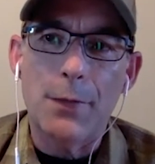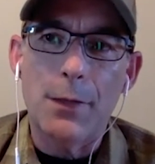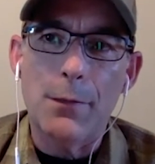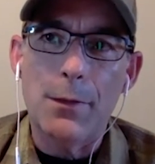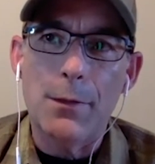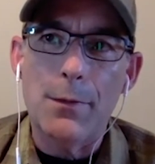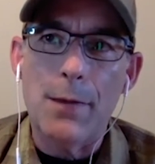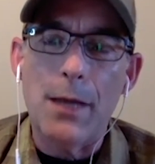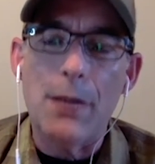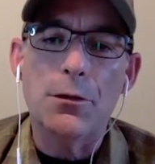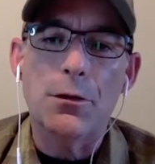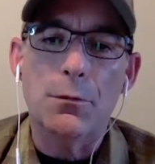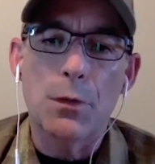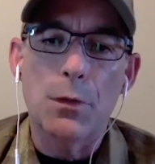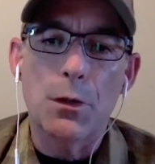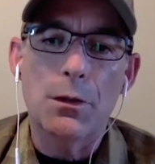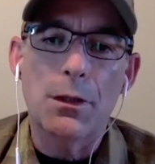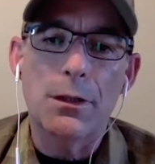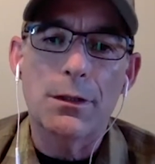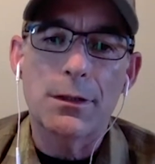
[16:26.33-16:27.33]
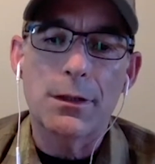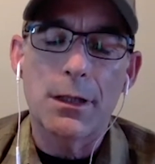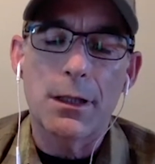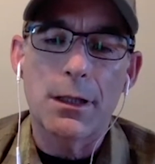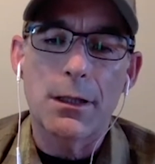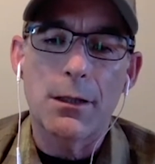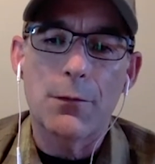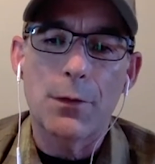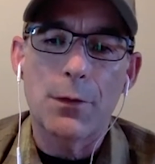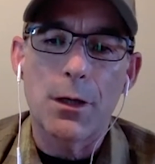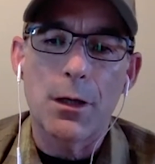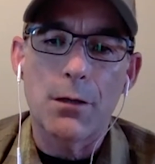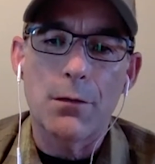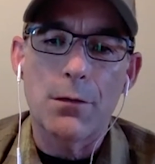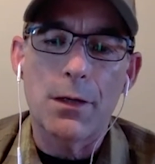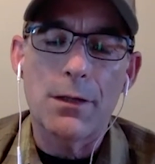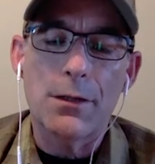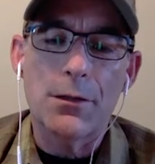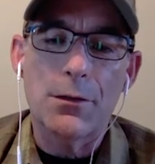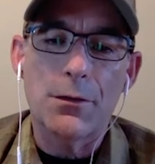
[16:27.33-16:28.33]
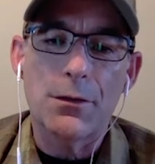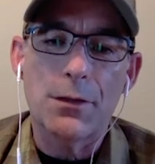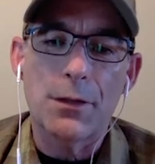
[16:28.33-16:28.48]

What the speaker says: maybe manual mode is with auto ISO